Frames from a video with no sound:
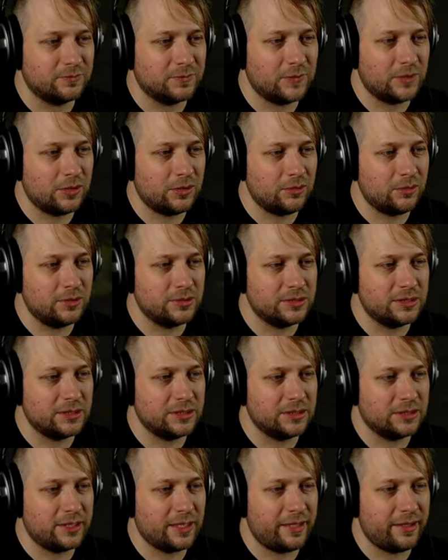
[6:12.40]
Oh, here's
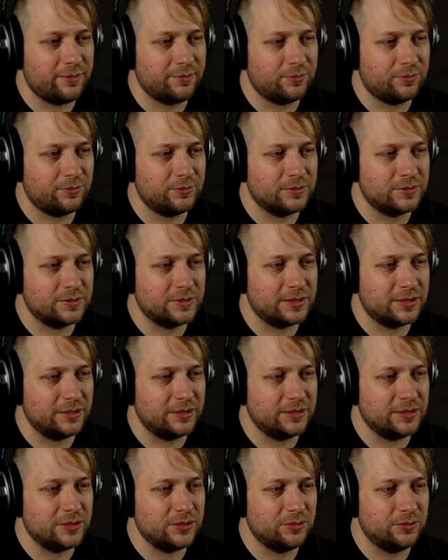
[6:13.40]
a campsite
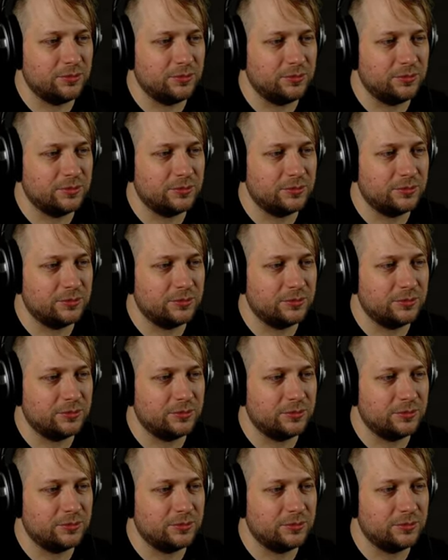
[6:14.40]
too.